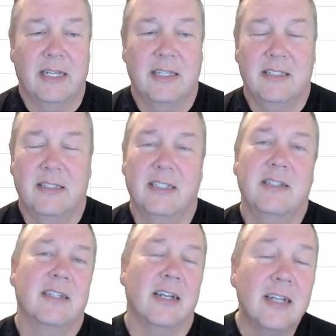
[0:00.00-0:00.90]
This
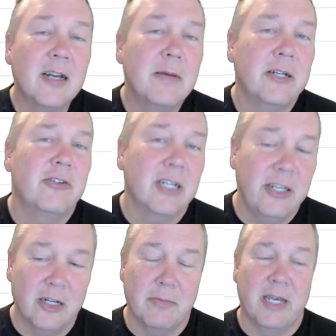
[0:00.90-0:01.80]
is a little bit
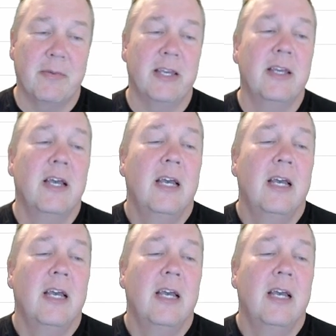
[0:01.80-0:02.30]
trickier maybe.